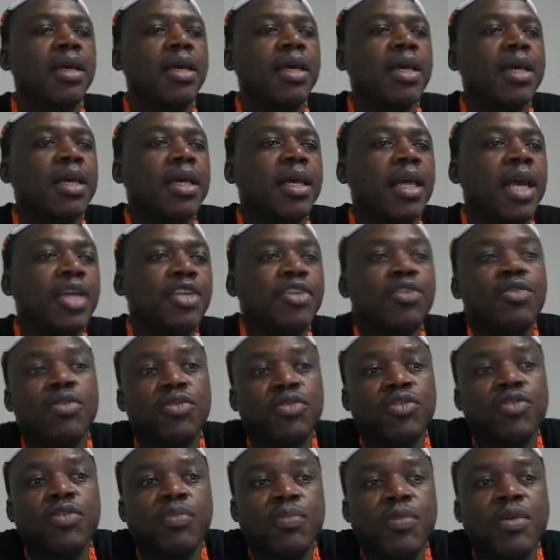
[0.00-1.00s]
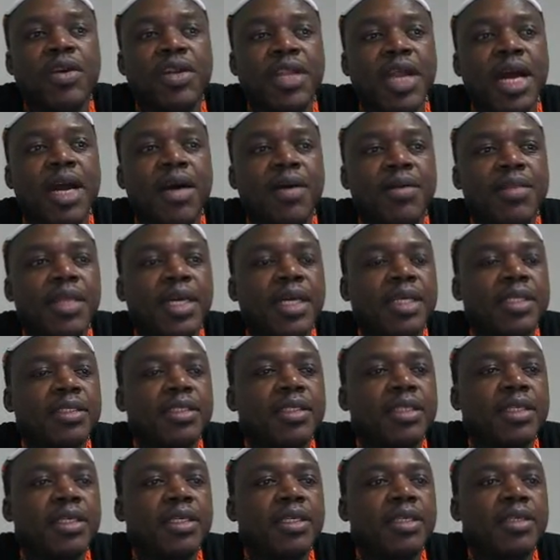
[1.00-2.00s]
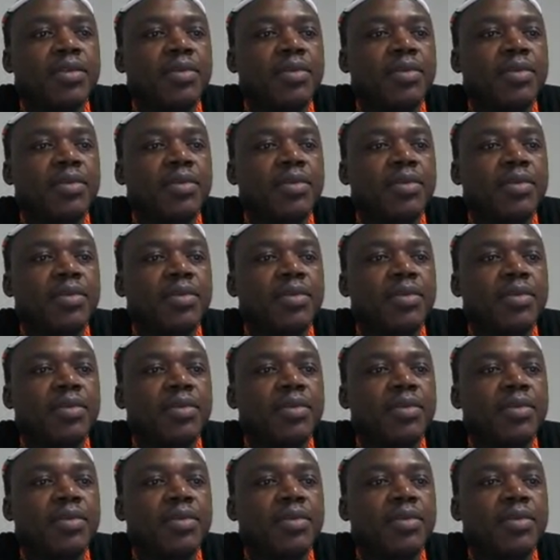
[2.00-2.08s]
I should also point out that